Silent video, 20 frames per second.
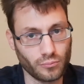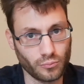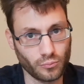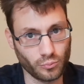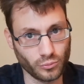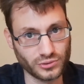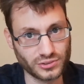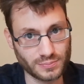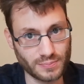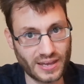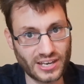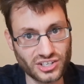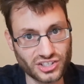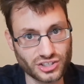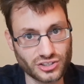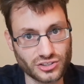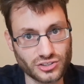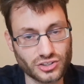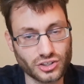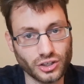was
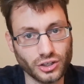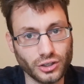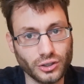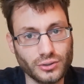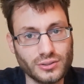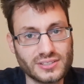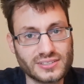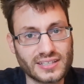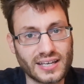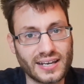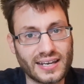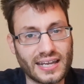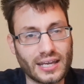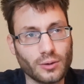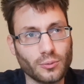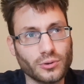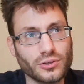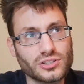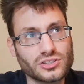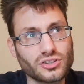mentioned to said it
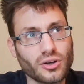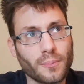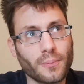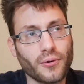would stop